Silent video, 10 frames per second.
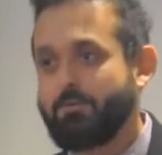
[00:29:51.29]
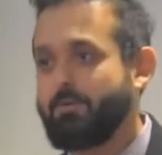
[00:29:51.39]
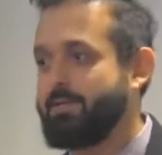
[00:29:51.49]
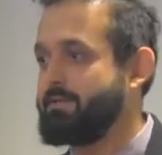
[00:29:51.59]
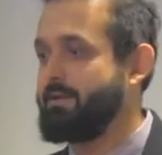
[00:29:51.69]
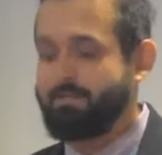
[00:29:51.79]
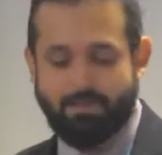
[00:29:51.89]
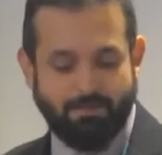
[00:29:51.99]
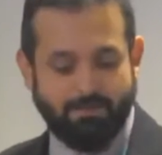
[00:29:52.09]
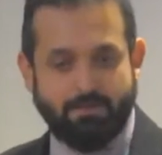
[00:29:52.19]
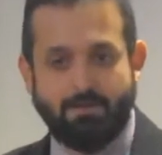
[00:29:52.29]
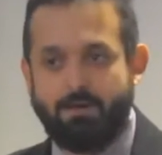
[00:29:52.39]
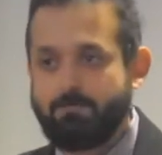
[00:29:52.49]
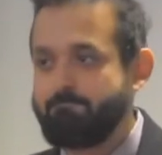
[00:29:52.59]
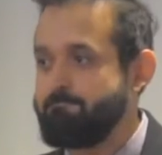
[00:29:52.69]
Great. I think
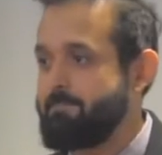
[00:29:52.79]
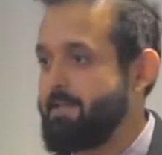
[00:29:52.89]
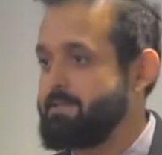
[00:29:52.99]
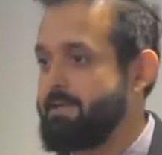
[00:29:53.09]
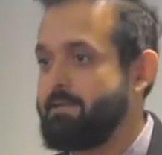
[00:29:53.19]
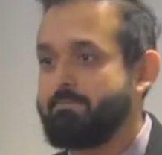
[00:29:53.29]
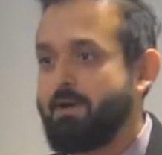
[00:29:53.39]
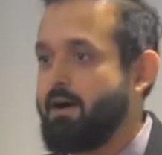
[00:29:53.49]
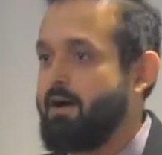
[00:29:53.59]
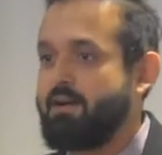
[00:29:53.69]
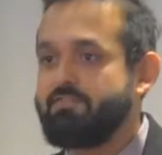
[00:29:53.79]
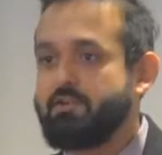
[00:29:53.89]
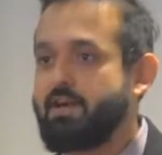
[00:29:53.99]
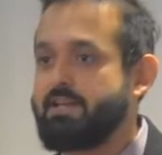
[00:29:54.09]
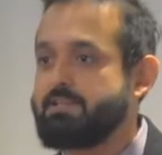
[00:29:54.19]
that's it. If you
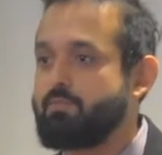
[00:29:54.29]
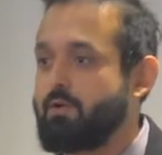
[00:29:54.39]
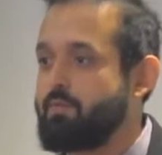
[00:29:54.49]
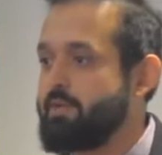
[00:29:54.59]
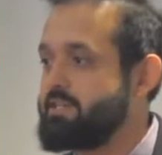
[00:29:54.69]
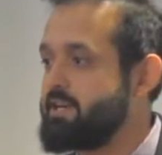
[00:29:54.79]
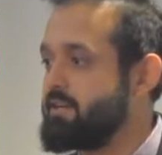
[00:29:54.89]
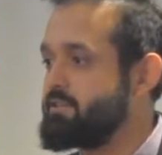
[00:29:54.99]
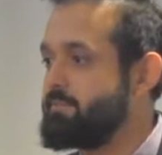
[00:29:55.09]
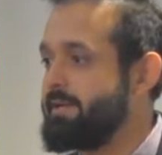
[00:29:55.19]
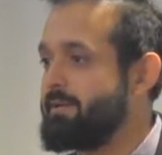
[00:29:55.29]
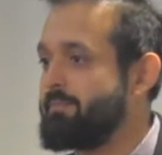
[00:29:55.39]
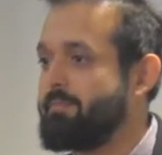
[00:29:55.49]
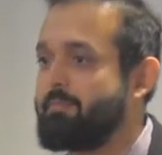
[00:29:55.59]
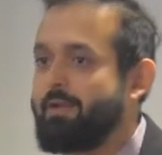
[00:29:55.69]
guys want to reach out to me,
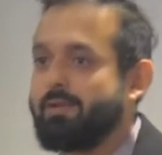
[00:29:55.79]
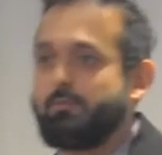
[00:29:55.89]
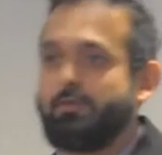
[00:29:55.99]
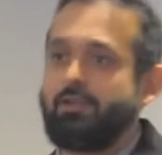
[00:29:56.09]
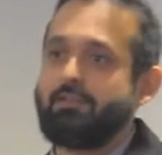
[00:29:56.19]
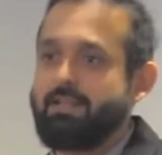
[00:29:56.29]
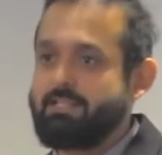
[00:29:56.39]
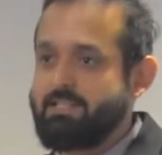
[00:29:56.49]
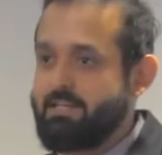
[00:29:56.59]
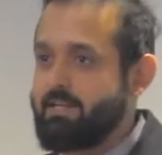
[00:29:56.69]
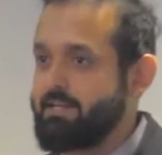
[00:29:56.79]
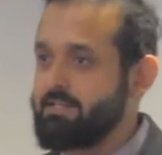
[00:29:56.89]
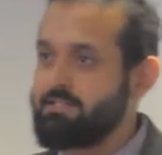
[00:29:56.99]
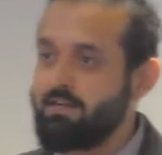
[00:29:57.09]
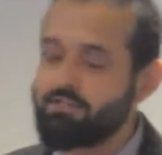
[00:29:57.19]
I'm available on LinkedIn. I
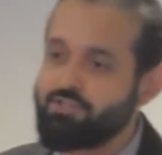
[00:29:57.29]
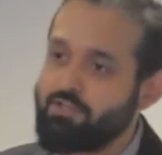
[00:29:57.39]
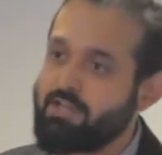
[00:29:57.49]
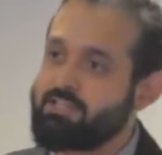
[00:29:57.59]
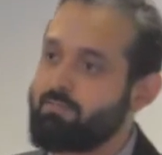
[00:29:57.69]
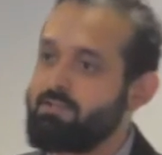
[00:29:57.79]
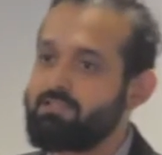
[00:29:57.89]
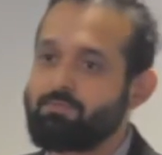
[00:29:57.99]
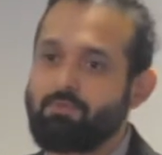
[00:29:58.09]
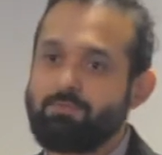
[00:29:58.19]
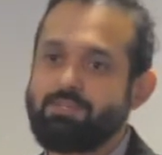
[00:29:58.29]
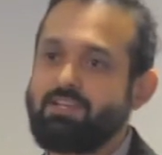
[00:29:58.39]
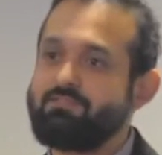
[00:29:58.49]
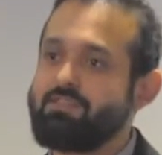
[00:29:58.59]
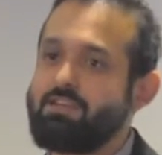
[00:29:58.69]
can talk to you guys about subscription
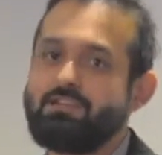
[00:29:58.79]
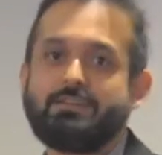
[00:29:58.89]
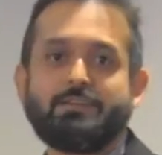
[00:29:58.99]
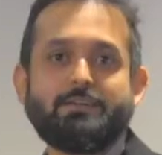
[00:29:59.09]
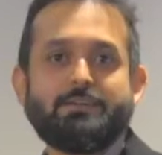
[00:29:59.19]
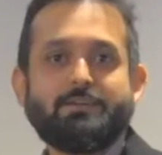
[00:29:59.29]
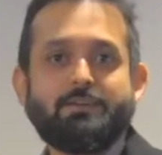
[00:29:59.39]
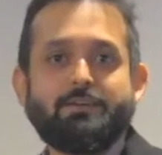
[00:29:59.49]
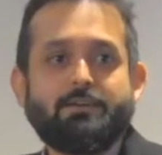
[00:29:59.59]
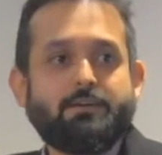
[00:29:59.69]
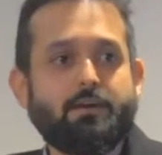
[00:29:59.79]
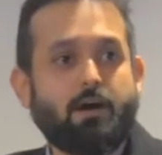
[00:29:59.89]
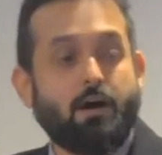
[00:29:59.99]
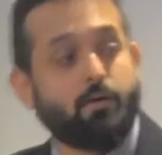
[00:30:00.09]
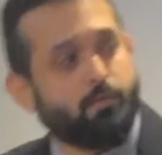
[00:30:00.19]
I've done.
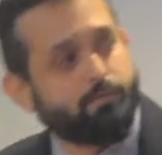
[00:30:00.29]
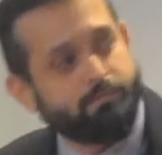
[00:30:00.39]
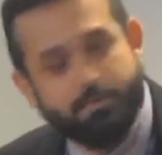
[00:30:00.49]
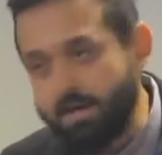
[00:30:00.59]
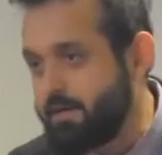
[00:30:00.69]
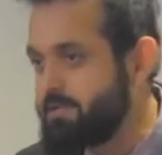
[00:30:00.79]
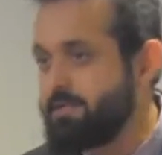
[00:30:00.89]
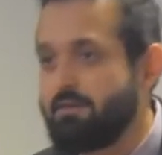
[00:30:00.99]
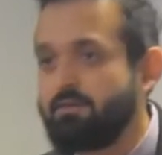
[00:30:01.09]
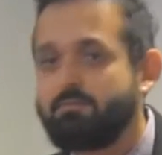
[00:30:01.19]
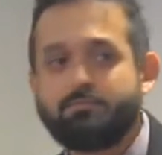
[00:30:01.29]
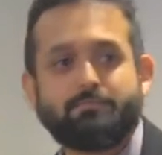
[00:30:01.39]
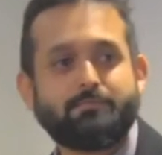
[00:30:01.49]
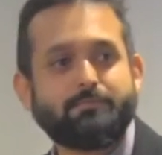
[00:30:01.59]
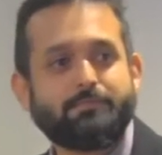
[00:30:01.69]
Oh, yeah. So
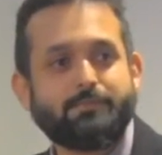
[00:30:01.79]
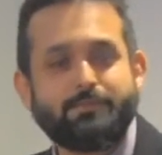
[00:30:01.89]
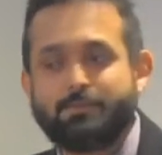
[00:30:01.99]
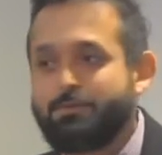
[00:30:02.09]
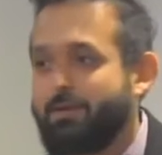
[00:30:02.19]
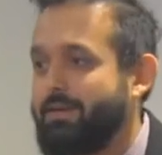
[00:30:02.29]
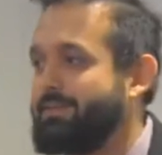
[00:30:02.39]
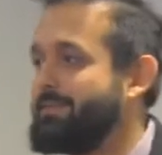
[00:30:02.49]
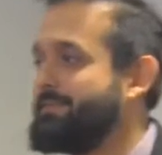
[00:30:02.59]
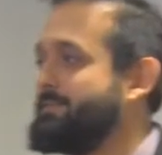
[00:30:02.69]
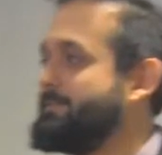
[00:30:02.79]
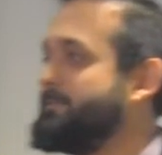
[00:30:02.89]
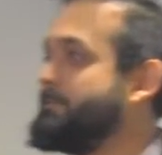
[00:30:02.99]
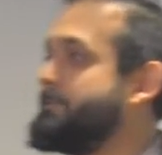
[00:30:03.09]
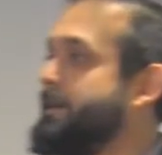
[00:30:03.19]
great.
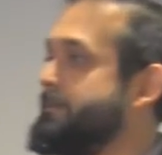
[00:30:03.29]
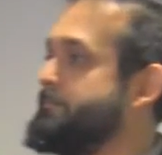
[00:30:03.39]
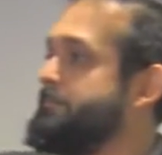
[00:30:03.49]
Yeah.